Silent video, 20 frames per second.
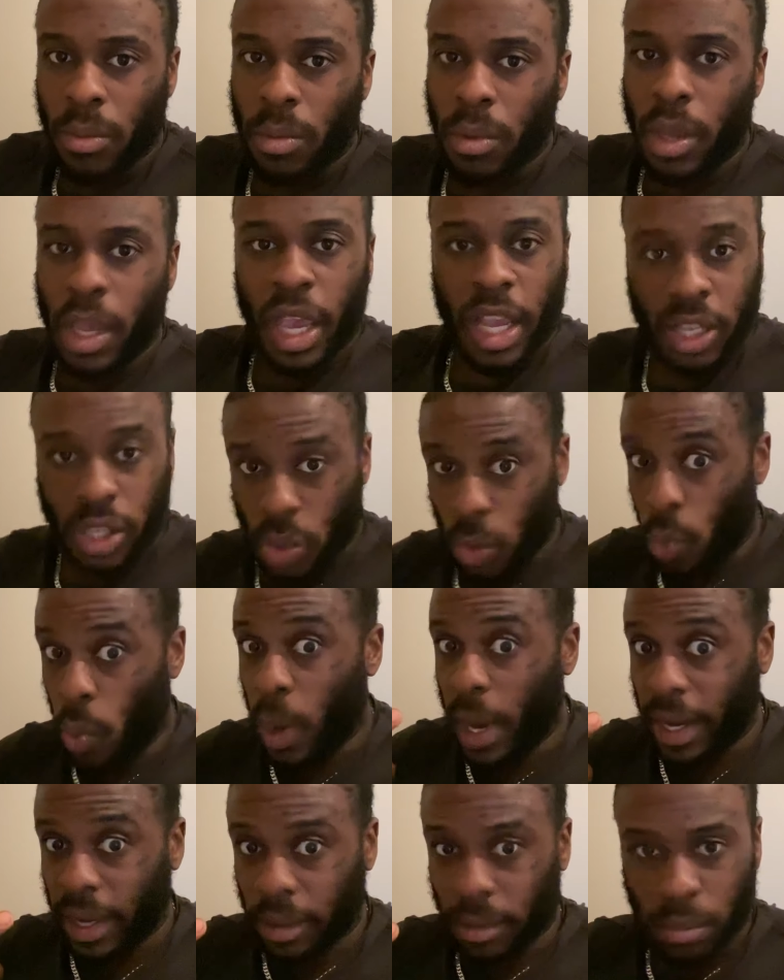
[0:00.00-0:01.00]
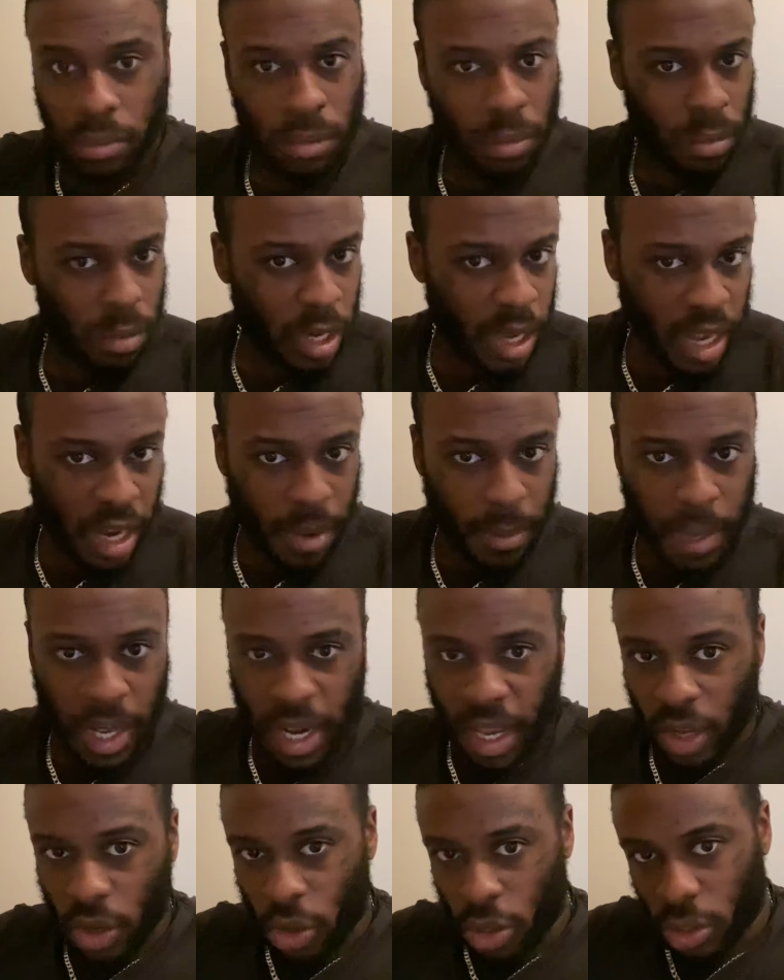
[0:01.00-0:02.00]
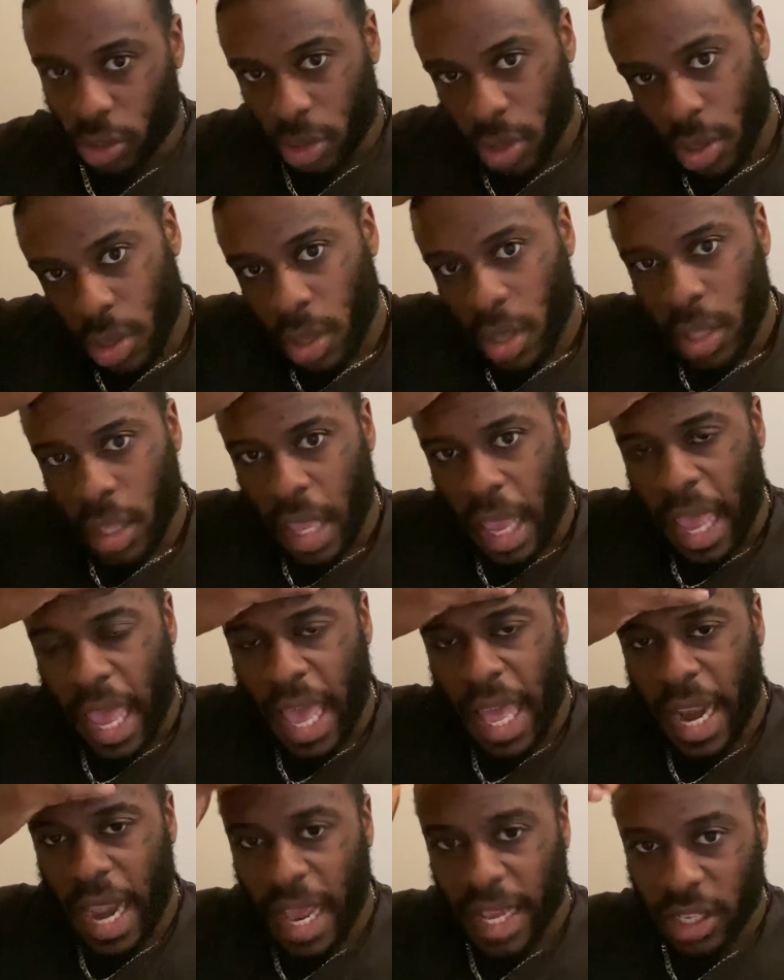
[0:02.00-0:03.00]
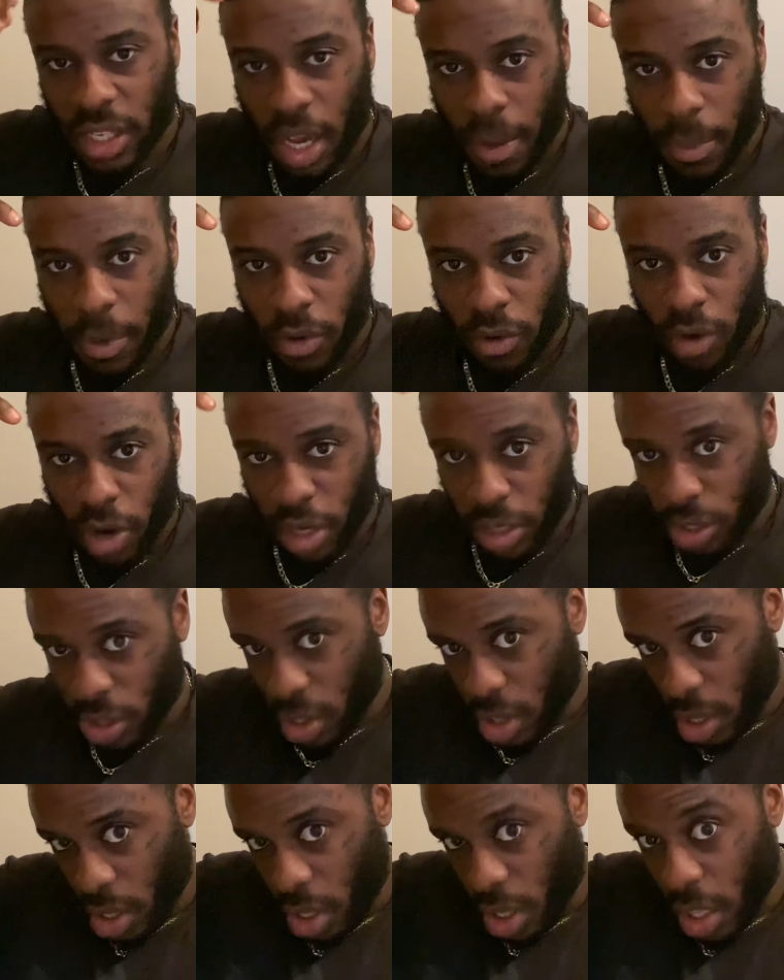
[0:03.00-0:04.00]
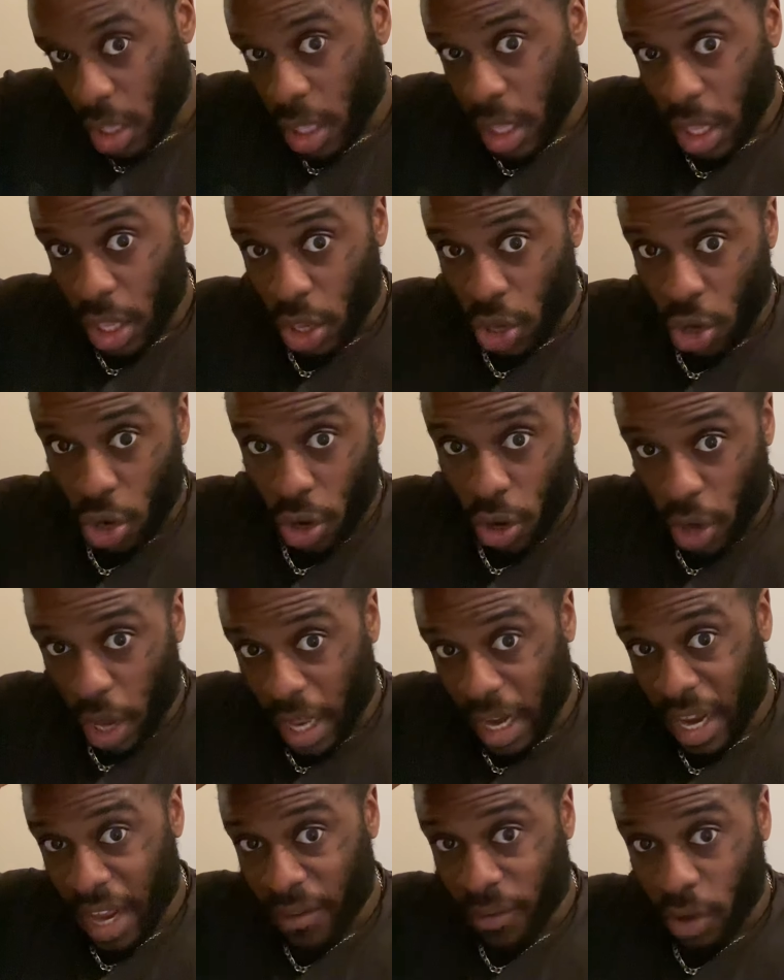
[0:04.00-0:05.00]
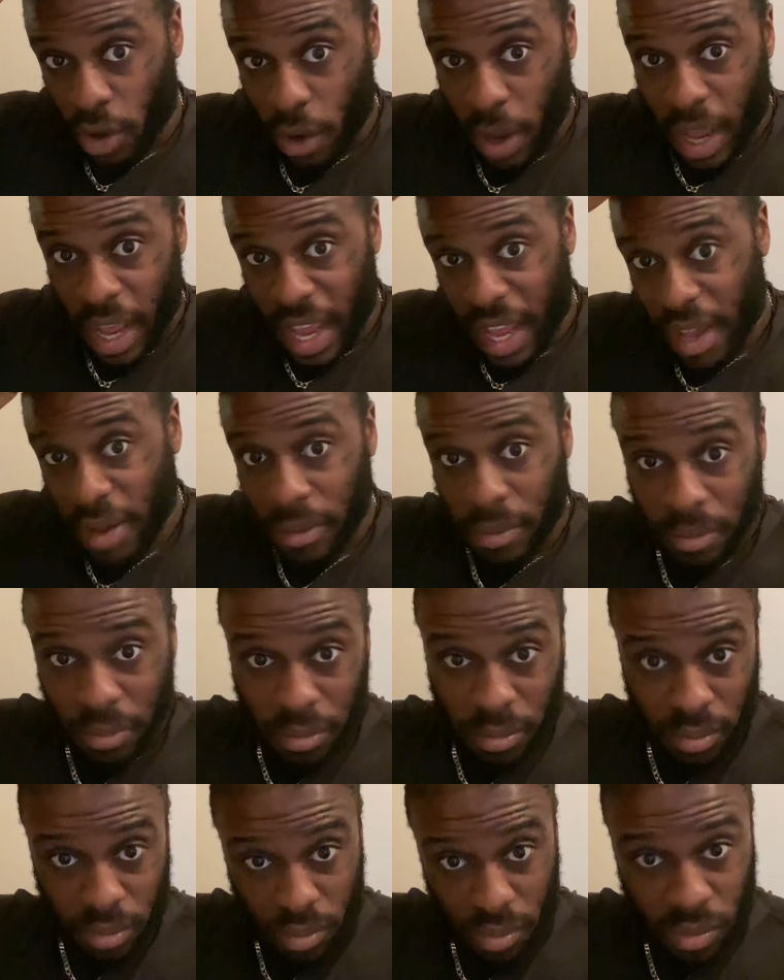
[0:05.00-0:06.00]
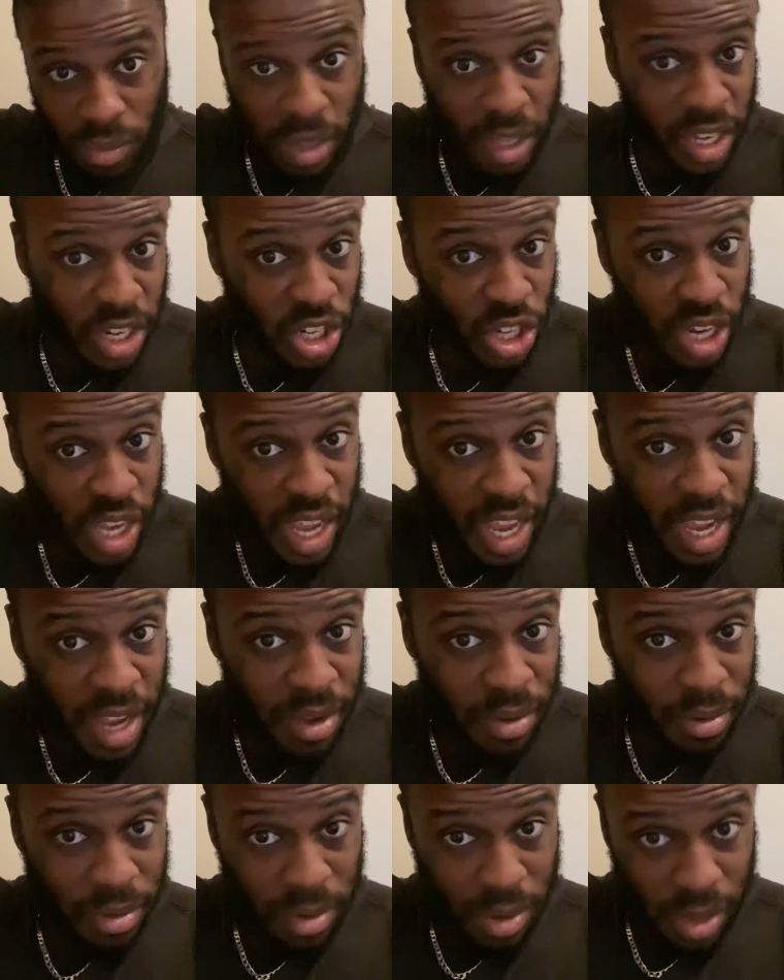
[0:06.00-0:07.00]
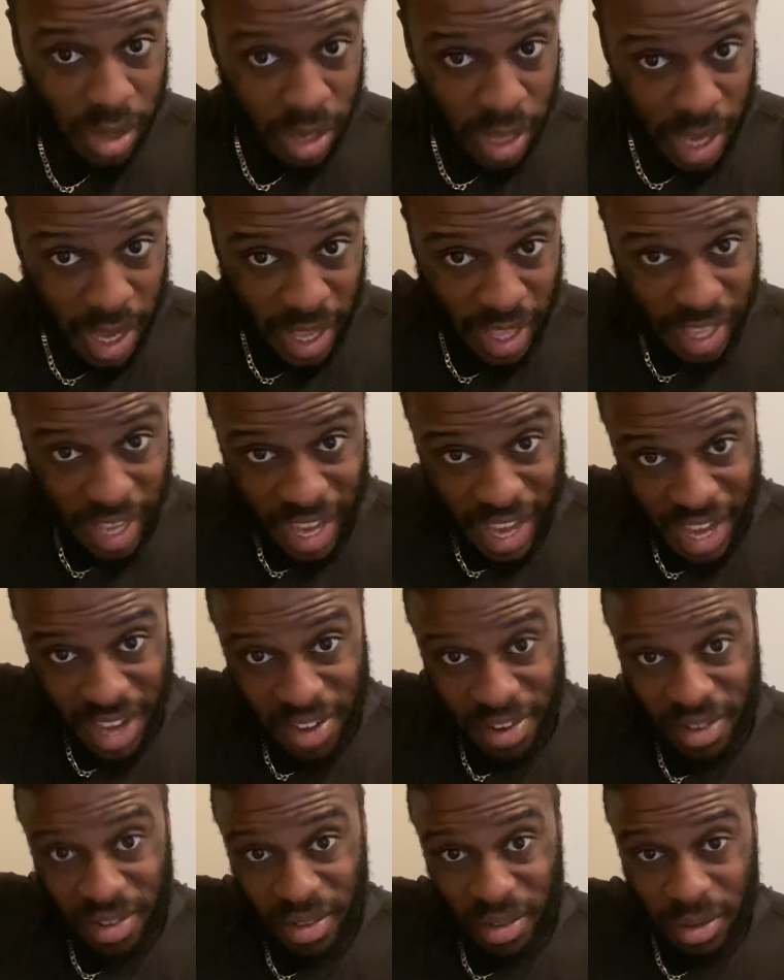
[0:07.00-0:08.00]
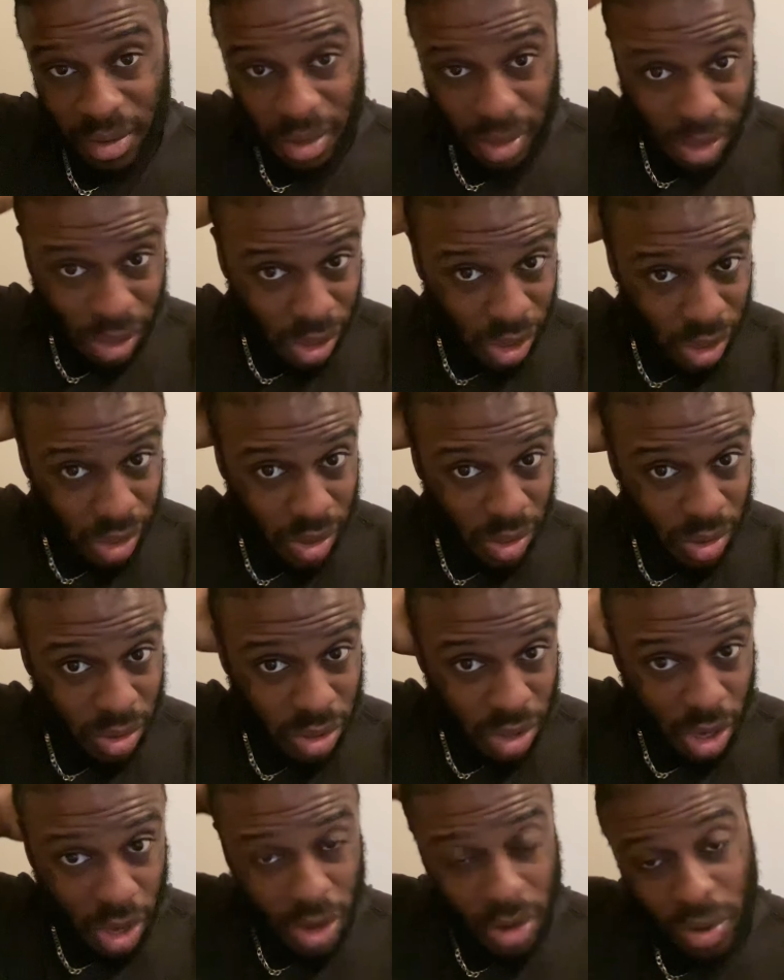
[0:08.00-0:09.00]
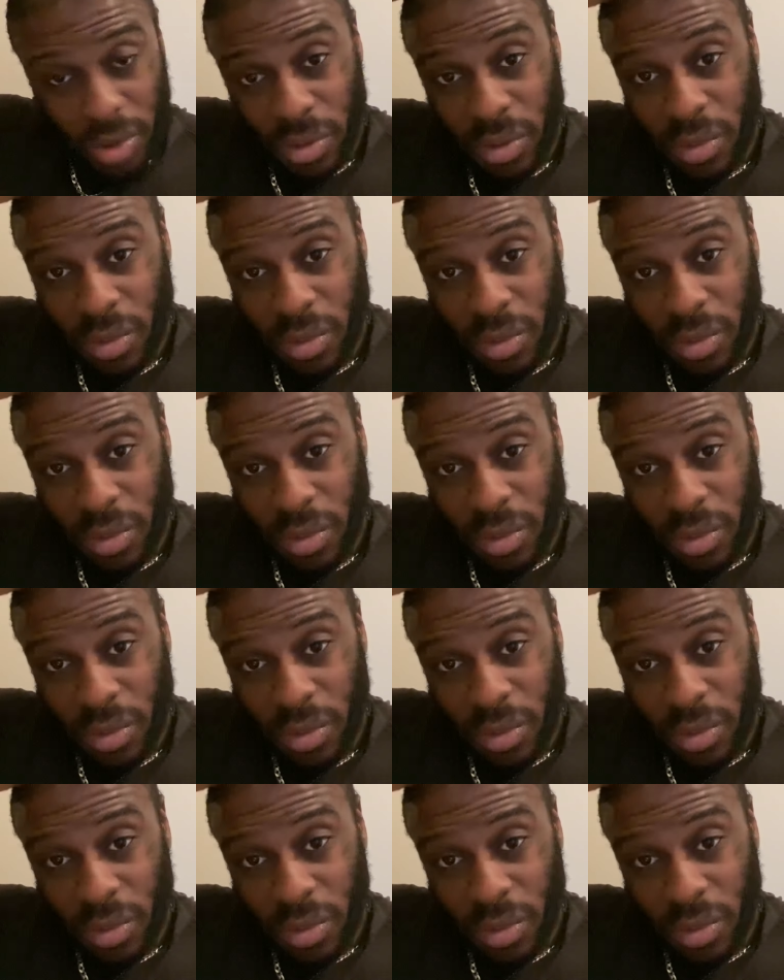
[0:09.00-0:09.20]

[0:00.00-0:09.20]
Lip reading: it's a win at the minute because the hairline's coming across. You know, I didn't have no hair, initially here and there. So